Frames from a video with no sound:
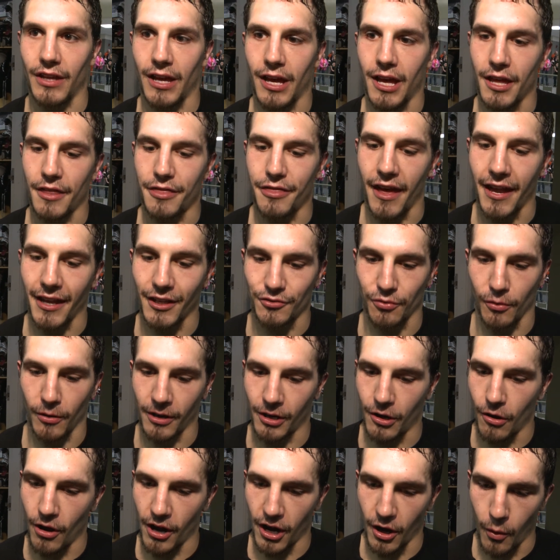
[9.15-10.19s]
Uh, things
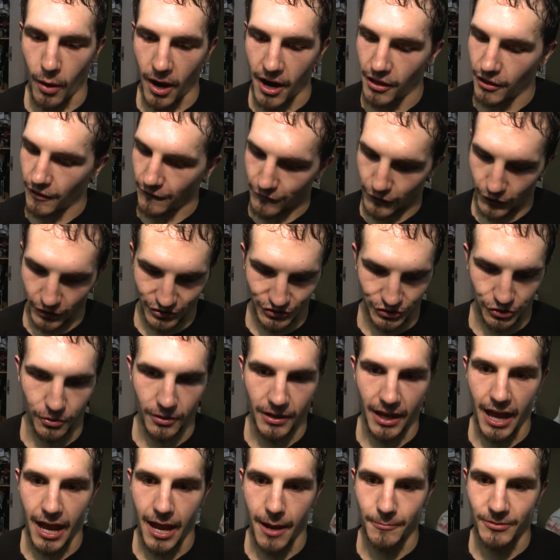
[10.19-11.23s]
weren't going our way the first two
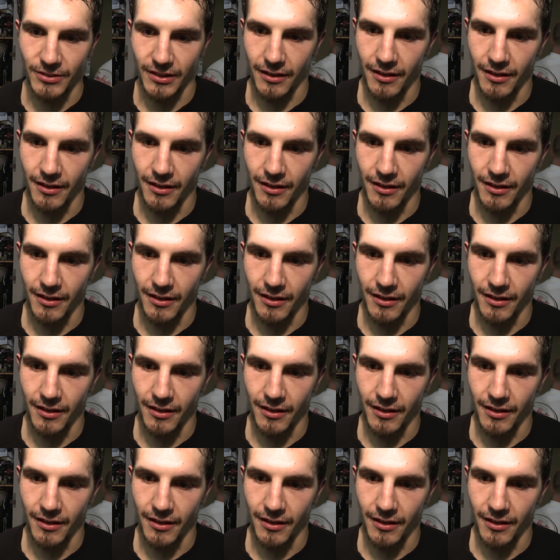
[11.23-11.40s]
games.